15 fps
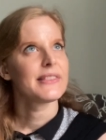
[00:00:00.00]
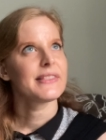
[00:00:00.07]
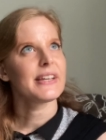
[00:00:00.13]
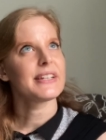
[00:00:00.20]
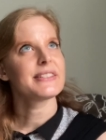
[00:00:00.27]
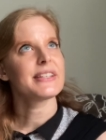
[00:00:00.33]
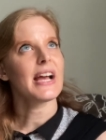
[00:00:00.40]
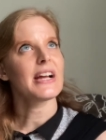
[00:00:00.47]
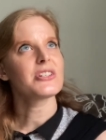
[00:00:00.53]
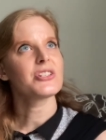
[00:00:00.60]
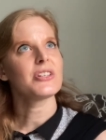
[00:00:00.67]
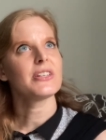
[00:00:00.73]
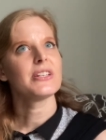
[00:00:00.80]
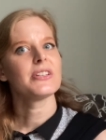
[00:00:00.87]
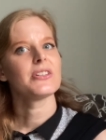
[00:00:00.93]
that's
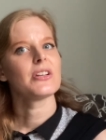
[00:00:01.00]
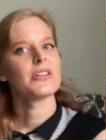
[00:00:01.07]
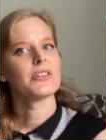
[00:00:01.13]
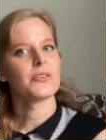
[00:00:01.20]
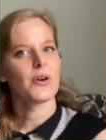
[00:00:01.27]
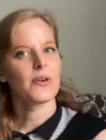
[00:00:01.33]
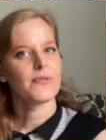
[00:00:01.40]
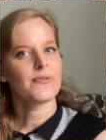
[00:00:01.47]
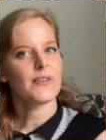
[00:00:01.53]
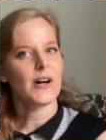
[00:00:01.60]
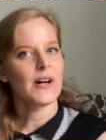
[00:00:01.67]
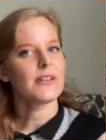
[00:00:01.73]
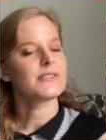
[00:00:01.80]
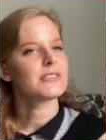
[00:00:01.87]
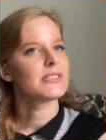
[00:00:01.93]
actually your
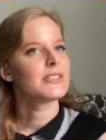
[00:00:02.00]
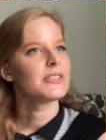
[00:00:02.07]
fault.